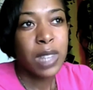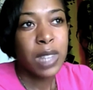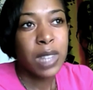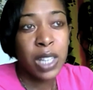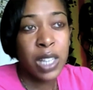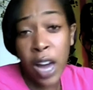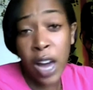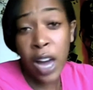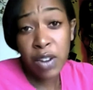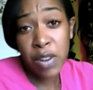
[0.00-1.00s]
if you're
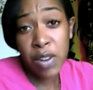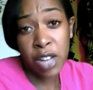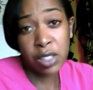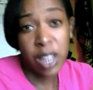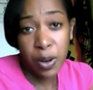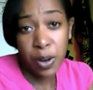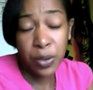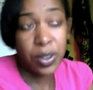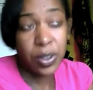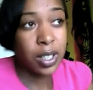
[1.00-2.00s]
angry at
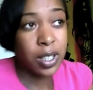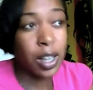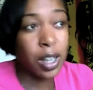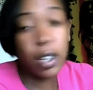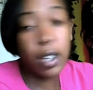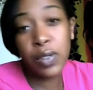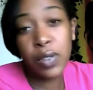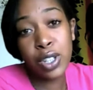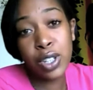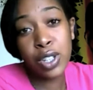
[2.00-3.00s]
yourself, the only
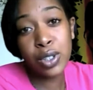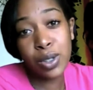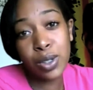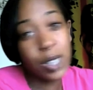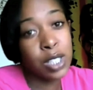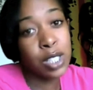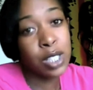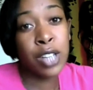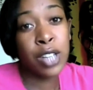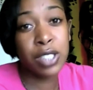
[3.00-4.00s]
thing you can do is
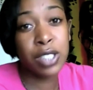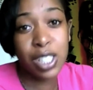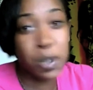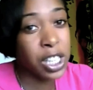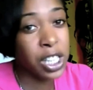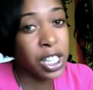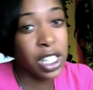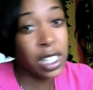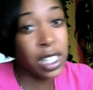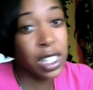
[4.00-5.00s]
look at your
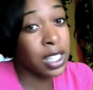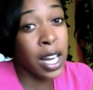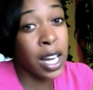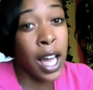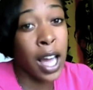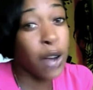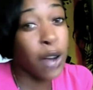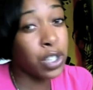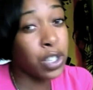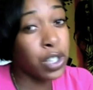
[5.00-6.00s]
situation and decide how
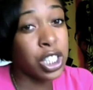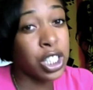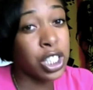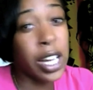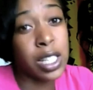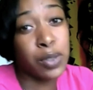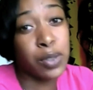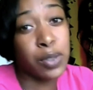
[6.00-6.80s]
you can change it.